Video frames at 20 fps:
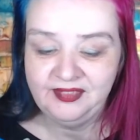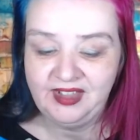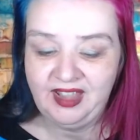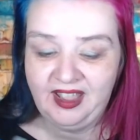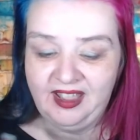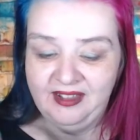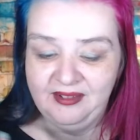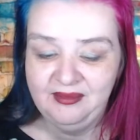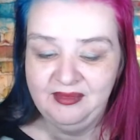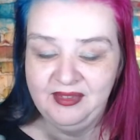
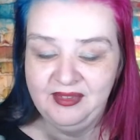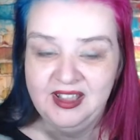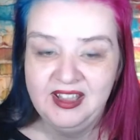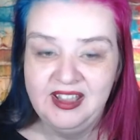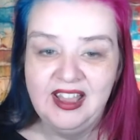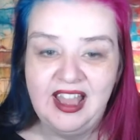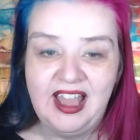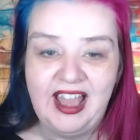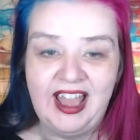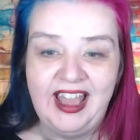Um,
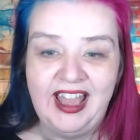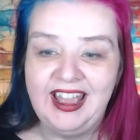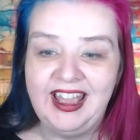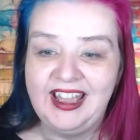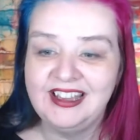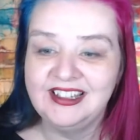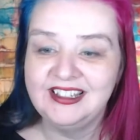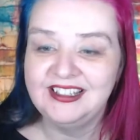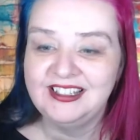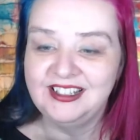I
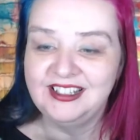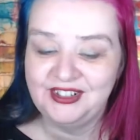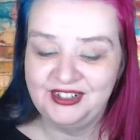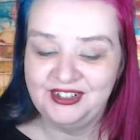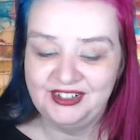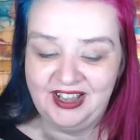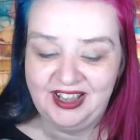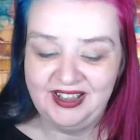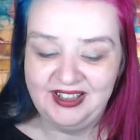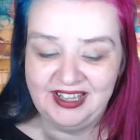actually
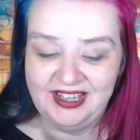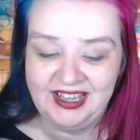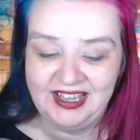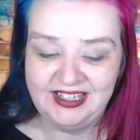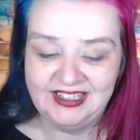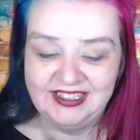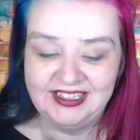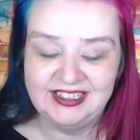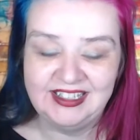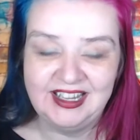got uh,
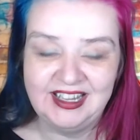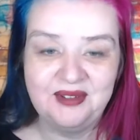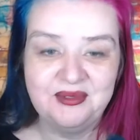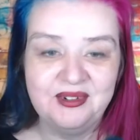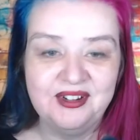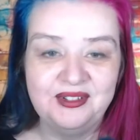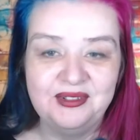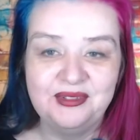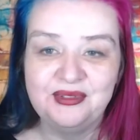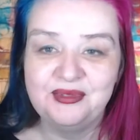yesterday.
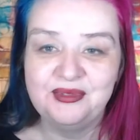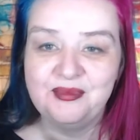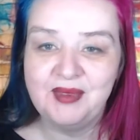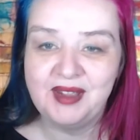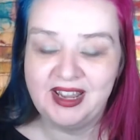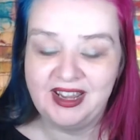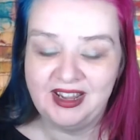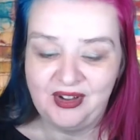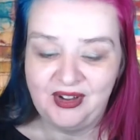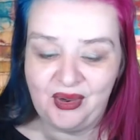One of
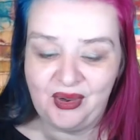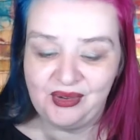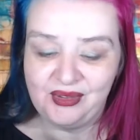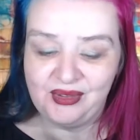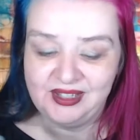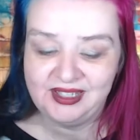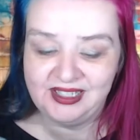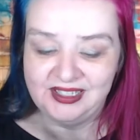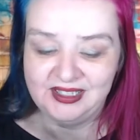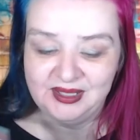my
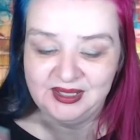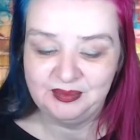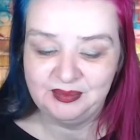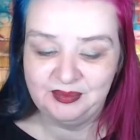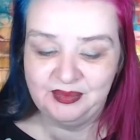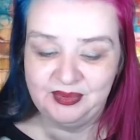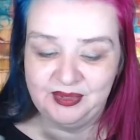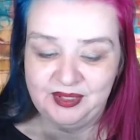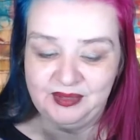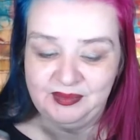colleagues
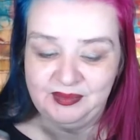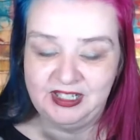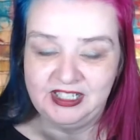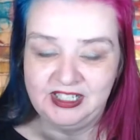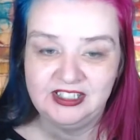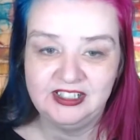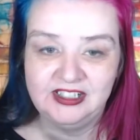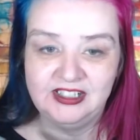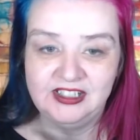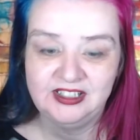put a
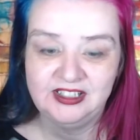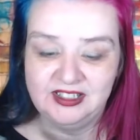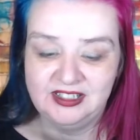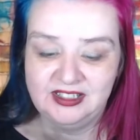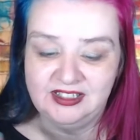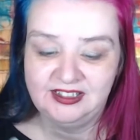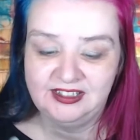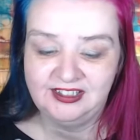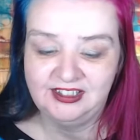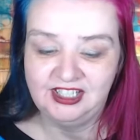picture because
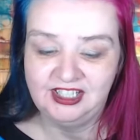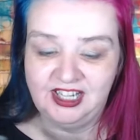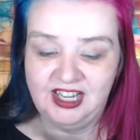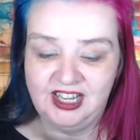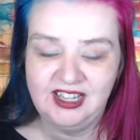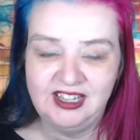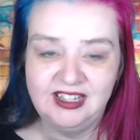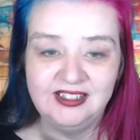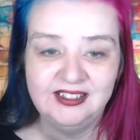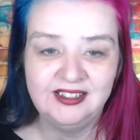she
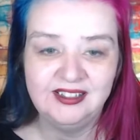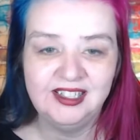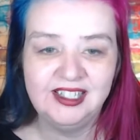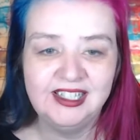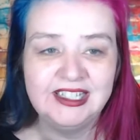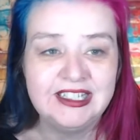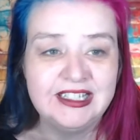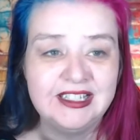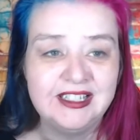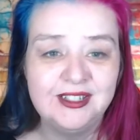kind of
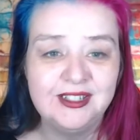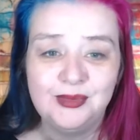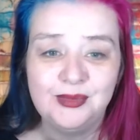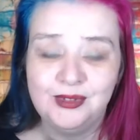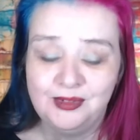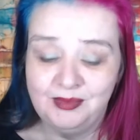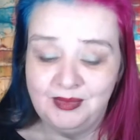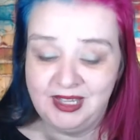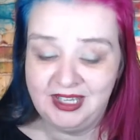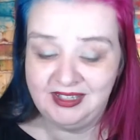listens
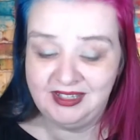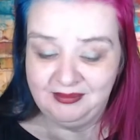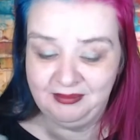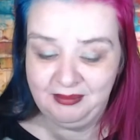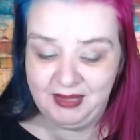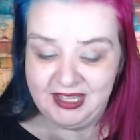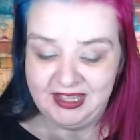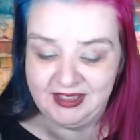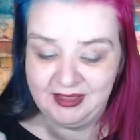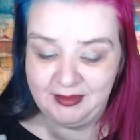with me
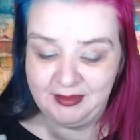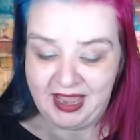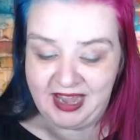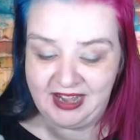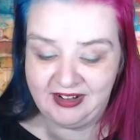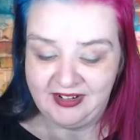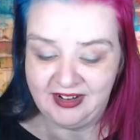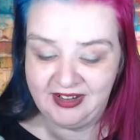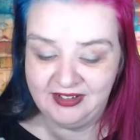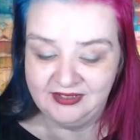me in the
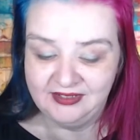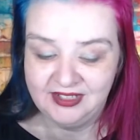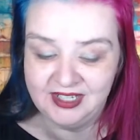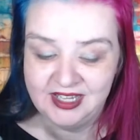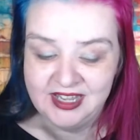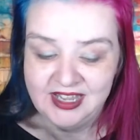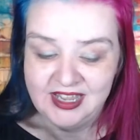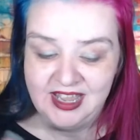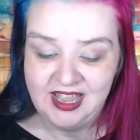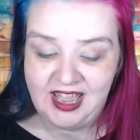background
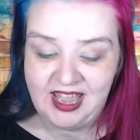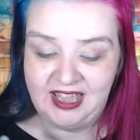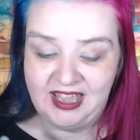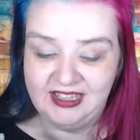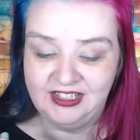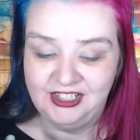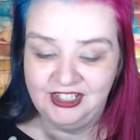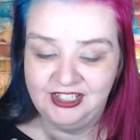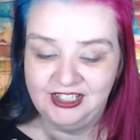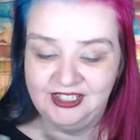
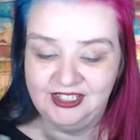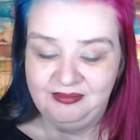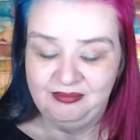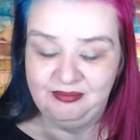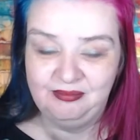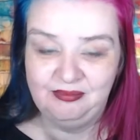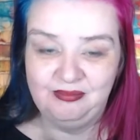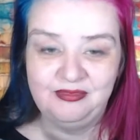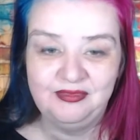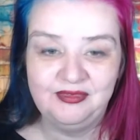and she
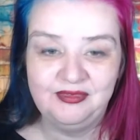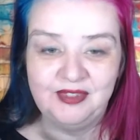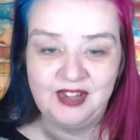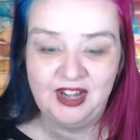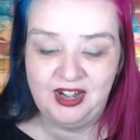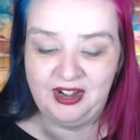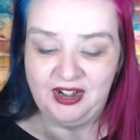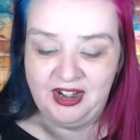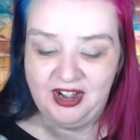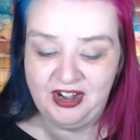
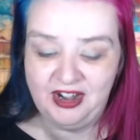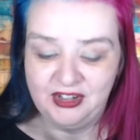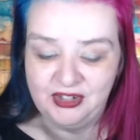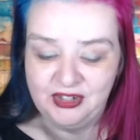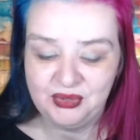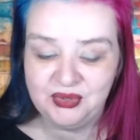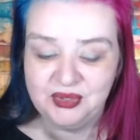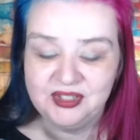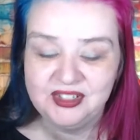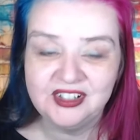her, her
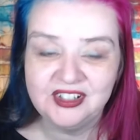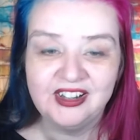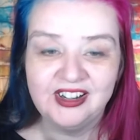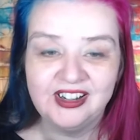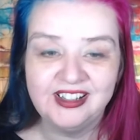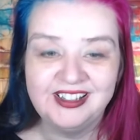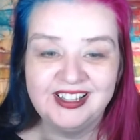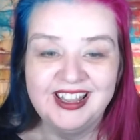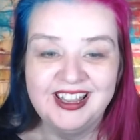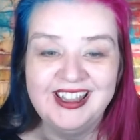daughter had,